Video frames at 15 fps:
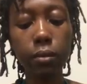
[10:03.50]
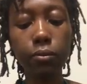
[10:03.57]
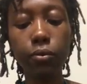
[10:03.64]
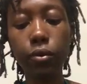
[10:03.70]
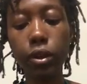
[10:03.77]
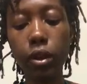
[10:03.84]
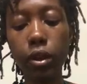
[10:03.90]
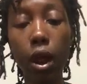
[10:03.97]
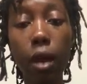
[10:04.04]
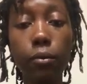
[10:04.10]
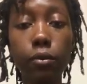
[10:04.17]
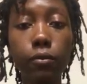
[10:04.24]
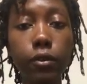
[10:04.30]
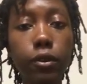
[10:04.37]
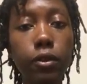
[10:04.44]
up on here,
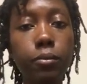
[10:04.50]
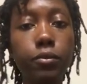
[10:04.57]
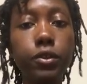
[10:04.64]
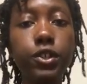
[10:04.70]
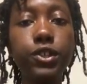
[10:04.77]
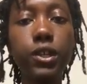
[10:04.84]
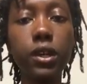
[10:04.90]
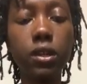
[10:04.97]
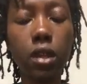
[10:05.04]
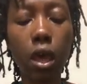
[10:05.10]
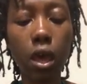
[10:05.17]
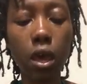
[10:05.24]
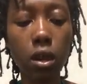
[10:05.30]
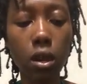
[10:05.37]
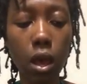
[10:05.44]
I would really appreciate
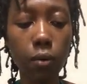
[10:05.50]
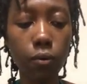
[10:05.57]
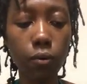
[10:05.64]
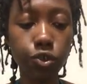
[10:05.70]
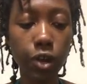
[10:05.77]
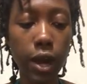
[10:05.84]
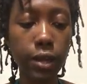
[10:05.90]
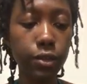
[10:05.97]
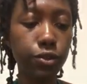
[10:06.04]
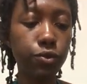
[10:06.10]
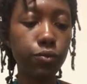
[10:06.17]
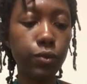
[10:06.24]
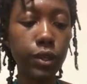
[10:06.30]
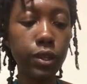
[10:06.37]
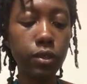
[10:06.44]
that, and I will try to
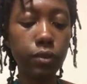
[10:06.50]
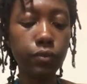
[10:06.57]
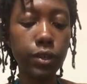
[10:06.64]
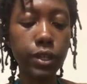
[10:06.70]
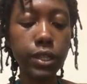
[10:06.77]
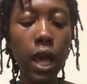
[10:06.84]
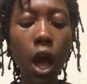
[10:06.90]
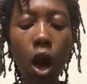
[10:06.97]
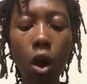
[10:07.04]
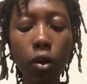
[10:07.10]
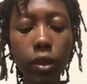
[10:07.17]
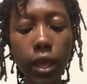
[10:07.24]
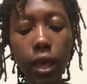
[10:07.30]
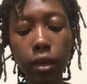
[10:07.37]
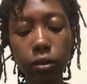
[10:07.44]
do weekly reads.
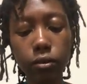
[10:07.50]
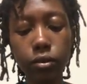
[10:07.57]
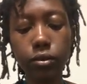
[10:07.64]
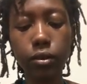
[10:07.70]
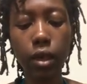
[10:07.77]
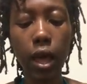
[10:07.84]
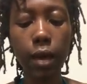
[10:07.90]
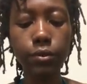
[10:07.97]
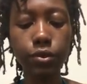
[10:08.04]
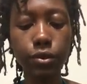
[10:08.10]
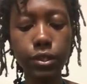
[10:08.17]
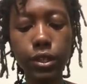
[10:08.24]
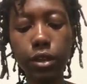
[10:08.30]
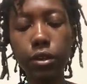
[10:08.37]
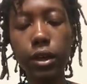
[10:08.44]
Oh yeah, I was
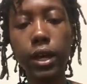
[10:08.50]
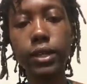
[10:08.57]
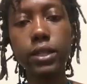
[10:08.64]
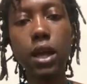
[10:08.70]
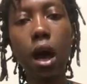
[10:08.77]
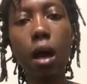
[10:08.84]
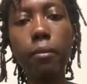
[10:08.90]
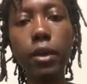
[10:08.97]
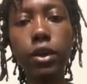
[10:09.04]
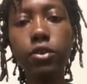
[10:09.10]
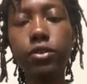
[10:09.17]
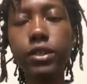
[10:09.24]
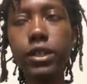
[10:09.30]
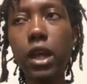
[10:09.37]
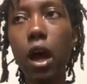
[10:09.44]
going to tell you guys, comment
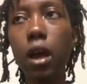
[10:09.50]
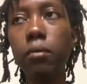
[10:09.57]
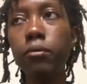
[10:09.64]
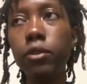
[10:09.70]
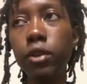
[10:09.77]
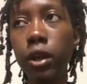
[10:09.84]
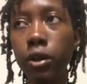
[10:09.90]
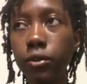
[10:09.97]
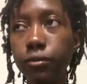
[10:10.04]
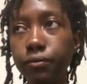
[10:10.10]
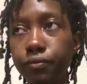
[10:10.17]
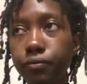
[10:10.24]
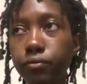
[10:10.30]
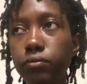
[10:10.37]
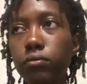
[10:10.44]
your sign below,
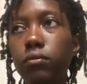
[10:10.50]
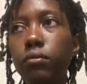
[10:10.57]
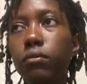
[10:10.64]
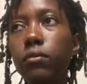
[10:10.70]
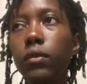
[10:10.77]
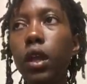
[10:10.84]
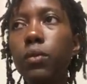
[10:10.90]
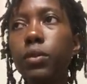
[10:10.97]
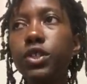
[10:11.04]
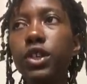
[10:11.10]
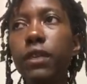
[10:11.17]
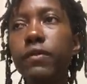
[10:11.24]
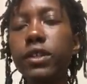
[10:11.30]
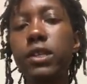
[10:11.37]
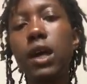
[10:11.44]
and
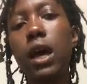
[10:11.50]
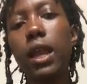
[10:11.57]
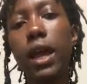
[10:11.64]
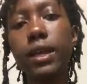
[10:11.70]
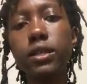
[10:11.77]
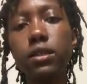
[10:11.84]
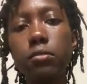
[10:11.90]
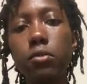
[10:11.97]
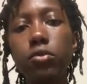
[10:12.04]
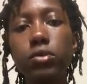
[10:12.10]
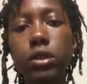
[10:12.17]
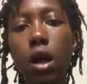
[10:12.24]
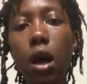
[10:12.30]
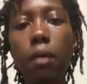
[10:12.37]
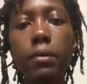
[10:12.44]
whichever sign has the
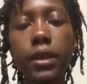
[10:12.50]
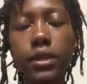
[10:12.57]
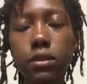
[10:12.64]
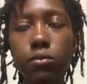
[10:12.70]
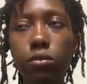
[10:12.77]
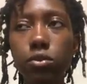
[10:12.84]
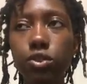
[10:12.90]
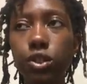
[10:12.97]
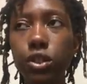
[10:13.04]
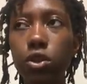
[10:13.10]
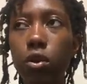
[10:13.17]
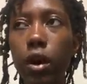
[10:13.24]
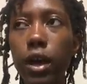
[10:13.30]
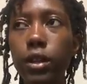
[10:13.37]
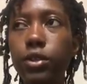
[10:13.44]
most comments, we'll just
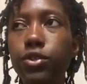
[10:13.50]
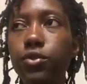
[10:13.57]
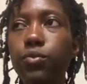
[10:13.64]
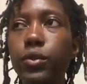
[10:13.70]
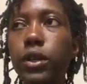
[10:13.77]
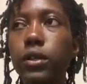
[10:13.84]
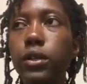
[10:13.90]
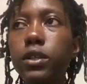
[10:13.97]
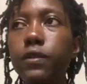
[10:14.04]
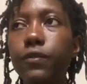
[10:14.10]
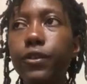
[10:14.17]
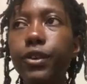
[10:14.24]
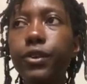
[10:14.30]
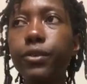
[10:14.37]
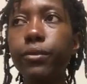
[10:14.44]
go ahead and do weeklies
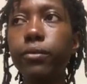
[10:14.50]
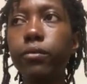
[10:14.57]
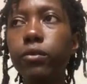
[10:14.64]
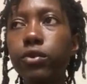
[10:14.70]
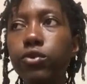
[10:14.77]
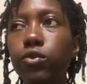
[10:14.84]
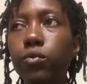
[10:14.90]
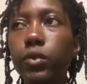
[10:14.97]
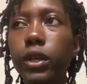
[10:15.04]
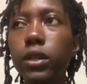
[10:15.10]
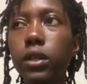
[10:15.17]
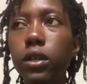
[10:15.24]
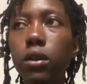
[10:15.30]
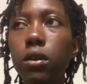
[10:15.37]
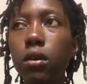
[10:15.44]
for you. We'll do a
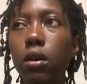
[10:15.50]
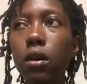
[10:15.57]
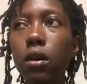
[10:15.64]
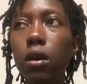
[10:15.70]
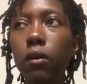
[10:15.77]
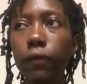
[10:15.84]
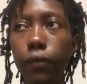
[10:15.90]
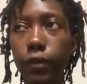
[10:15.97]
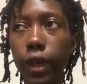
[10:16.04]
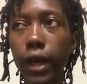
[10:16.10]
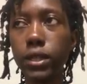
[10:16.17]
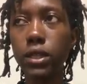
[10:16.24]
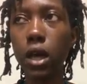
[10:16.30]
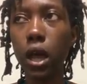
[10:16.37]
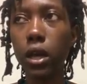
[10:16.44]
weekly for
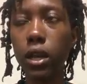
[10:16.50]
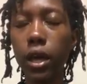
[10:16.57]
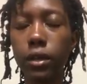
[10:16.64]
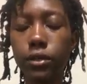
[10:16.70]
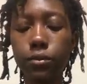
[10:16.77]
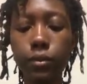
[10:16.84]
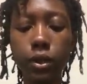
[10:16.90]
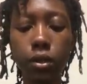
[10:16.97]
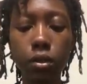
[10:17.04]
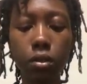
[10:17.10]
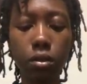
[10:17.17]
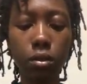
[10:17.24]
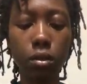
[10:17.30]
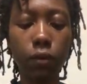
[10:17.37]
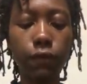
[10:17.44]
that sign next week.
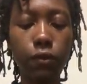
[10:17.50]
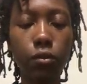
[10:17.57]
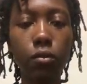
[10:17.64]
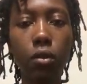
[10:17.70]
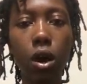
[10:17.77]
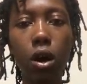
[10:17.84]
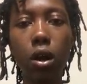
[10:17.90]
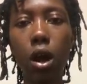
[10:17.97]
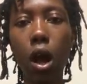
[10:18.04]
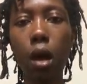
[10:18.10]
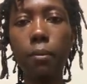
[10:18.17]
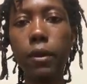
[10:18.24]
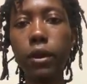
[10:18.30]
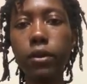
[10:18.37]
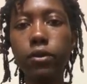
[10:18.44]
If you
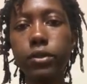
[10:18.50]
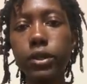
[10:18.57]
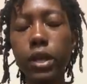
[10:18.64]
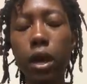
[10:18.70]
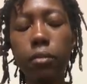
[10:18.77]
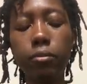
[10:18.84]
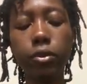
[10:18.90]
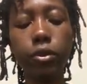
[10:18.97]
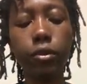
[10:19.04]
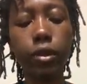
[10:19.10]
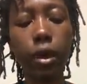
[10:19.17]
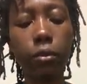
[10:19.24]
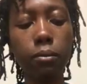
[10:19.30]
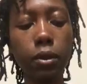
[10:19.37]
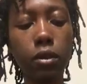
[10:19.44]
comment your sign below,
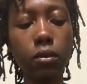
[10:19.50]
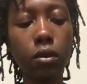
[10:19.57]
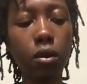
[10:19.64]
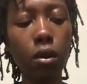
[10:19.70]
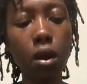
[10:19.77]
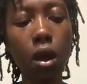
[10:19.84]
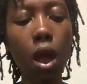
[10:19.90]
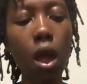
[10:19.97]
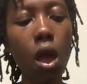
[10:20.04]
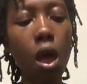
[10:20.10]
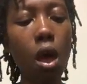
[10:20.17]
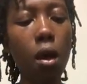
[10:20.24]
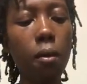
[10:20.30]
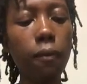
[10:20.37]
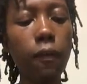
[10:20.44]
that would be
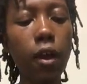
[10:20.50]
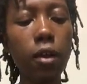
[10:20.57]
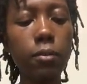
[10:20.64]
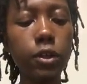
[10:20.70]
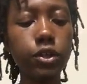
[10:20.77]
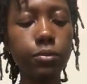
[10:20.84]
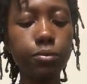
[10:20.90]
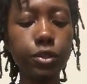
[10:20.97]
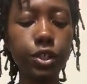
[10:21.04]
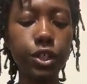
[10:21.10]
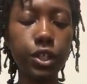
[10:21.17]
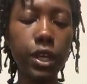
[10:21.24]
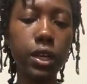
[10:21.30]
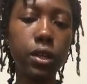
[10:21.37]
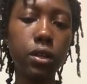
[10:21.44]
very much
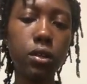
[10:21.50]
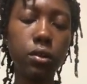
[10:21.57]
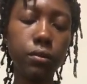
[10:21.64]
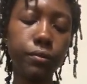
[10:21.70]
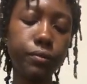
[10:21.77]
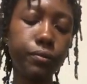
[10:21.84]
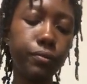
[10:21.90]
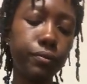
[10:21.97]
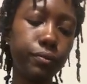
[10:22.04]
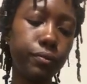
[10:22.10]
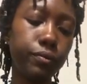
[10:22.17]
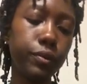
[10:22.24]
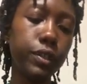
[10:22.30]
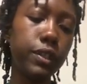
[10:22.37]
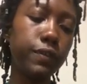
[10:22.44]
appreciated
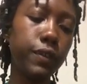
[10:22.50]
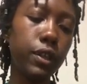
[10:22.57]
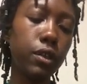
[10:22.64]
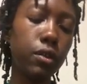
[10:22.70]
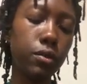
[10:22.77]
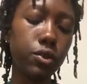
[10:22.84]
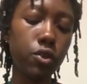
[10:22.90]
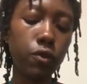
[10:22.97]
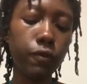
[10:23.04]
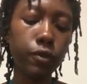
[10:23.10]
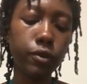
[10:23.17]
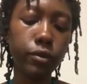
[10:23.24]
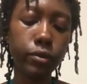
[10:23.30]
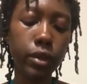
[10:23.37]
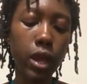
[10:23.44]
when this video is
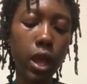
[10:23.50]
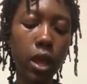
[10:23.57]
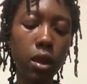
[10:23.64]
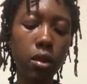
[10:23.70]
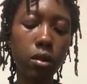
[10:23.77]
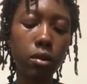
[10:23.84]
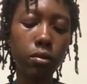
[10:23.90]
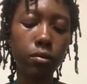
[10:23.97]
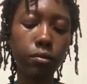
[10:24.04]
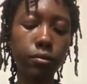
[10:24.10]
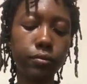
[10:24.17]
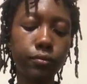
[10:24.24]
over. And